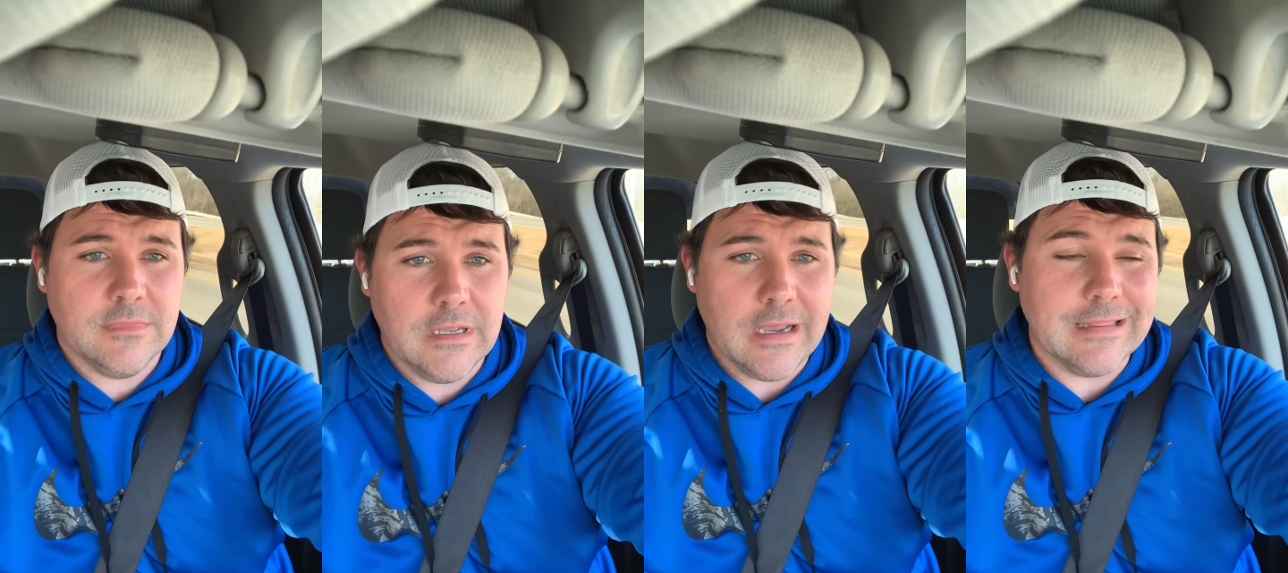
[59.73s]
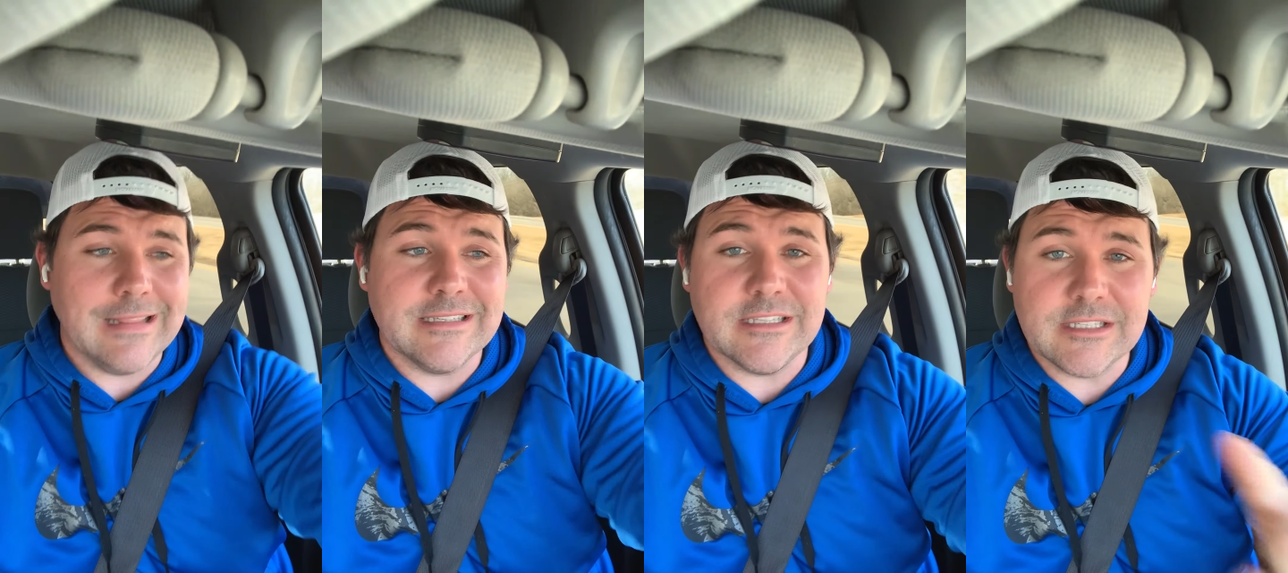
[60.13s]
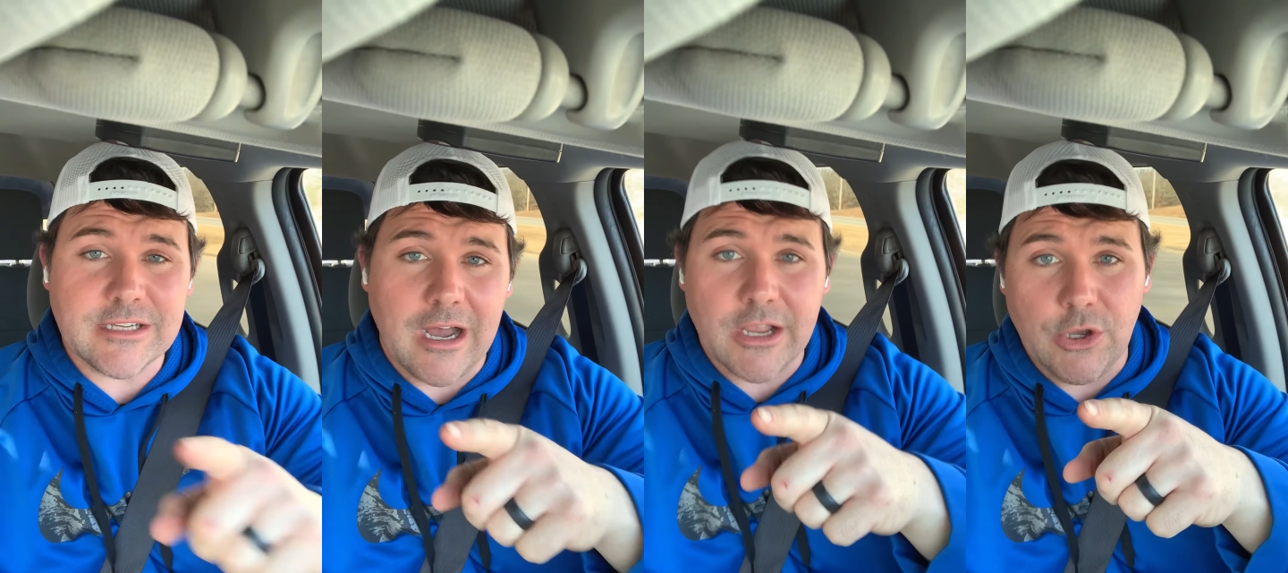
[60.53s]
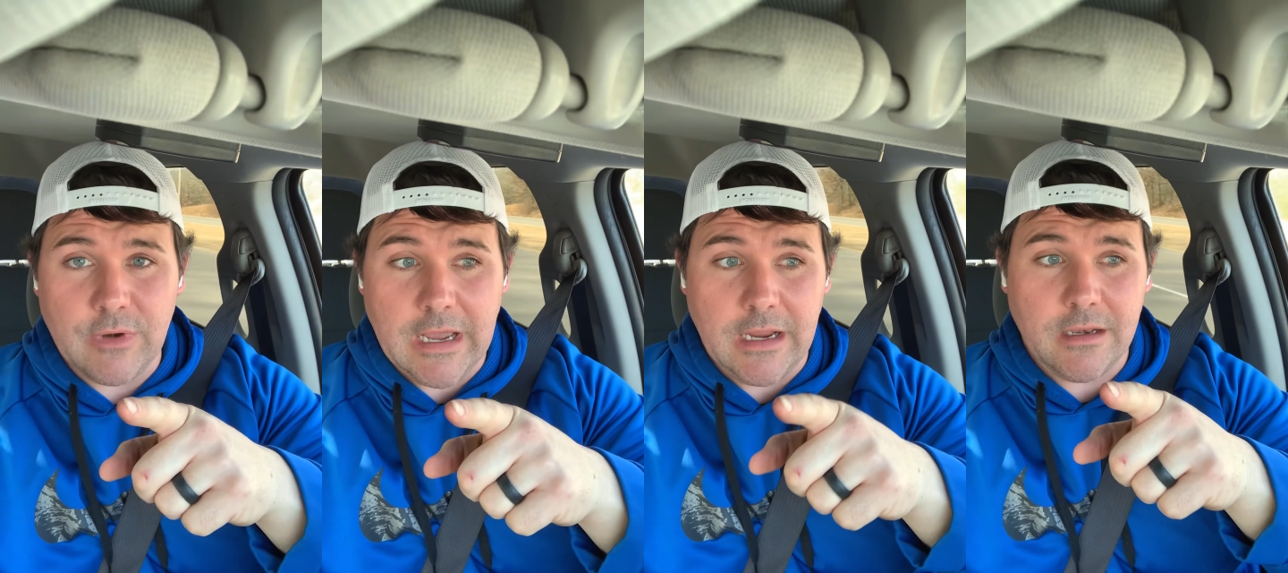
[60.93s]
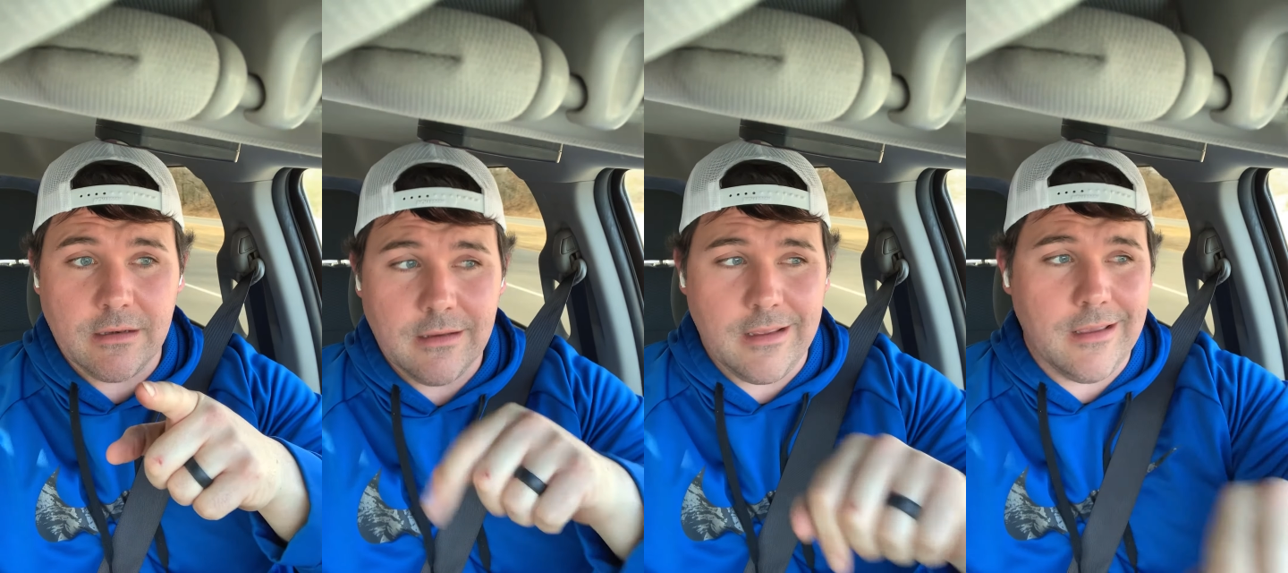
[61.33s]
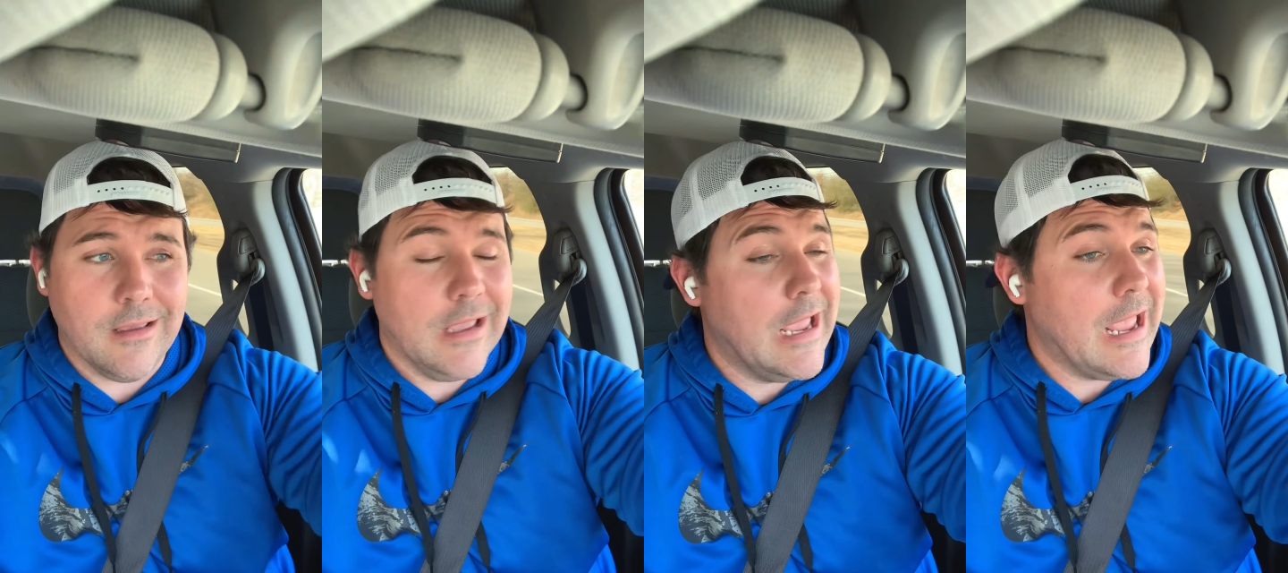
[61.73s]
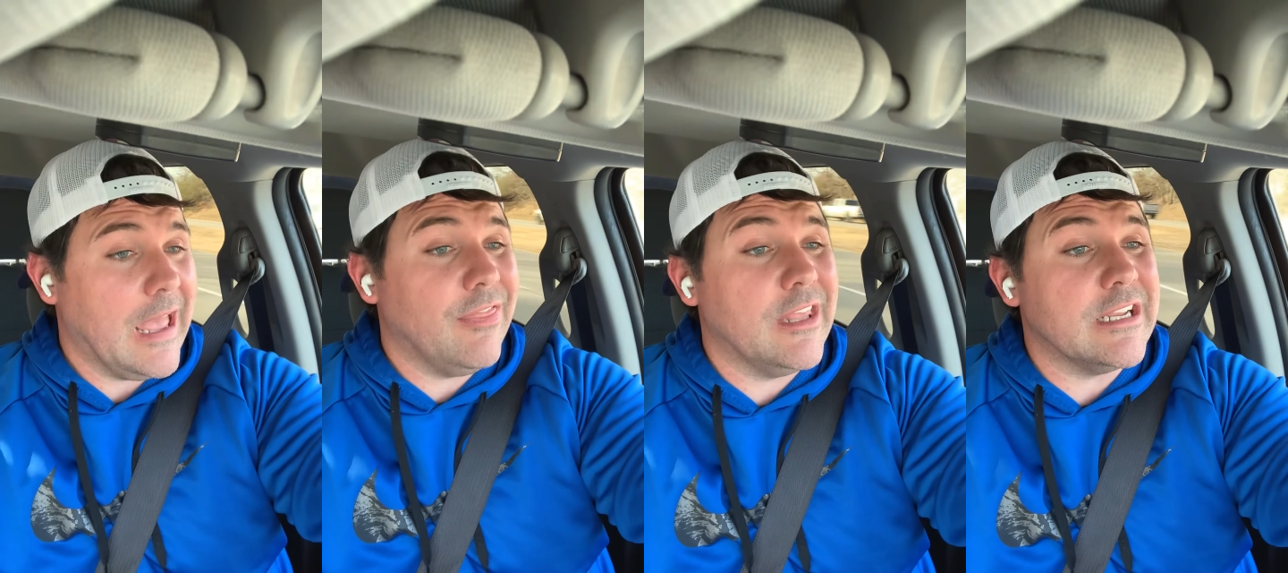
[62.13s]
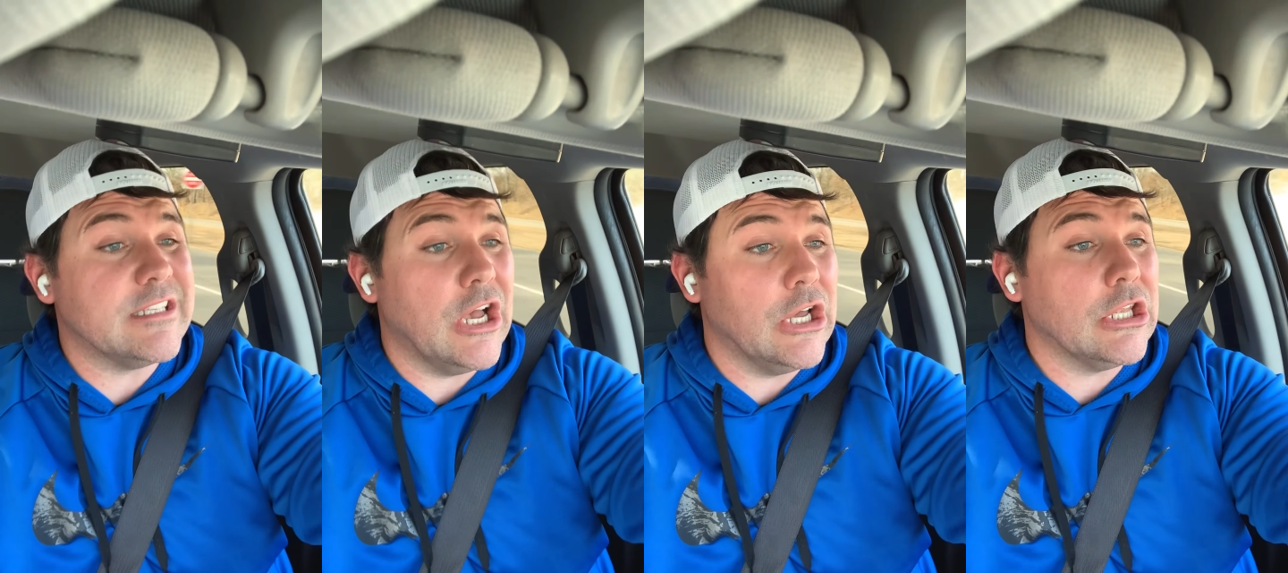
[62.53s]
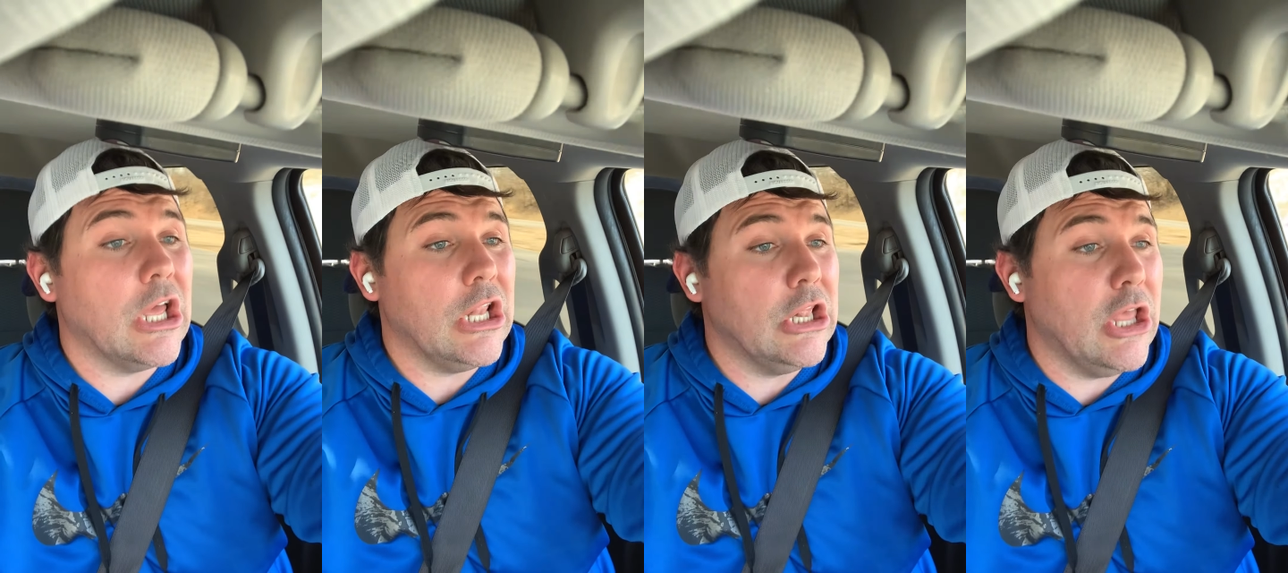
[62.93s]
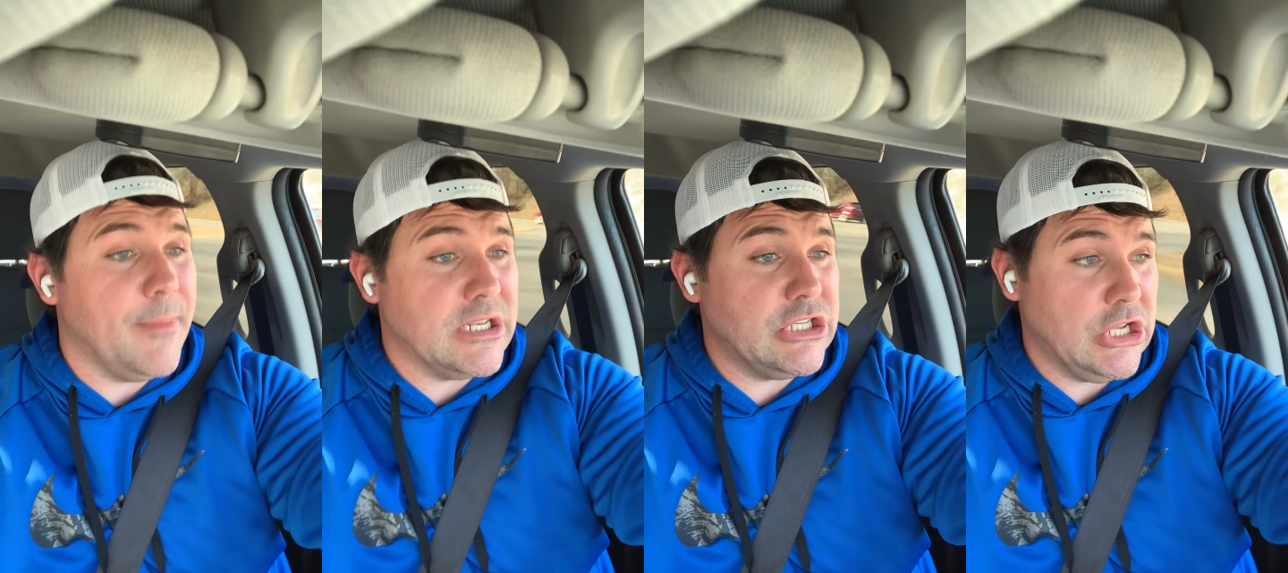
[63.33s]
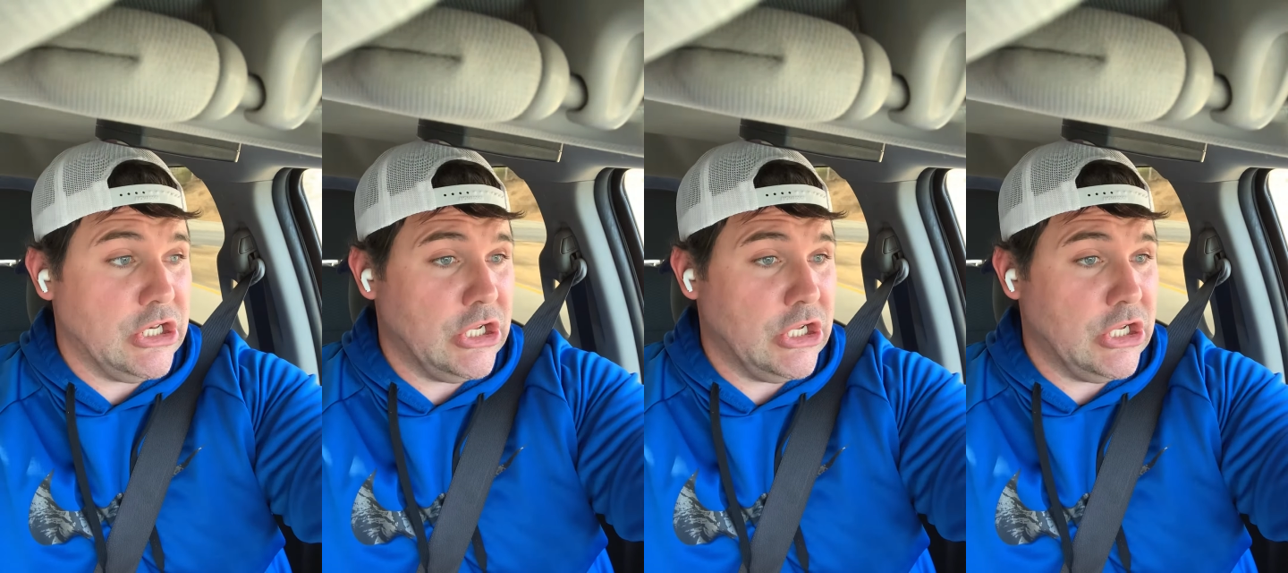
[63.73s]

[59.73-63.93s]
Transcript: Unless it's taco night. And then it's unlimited.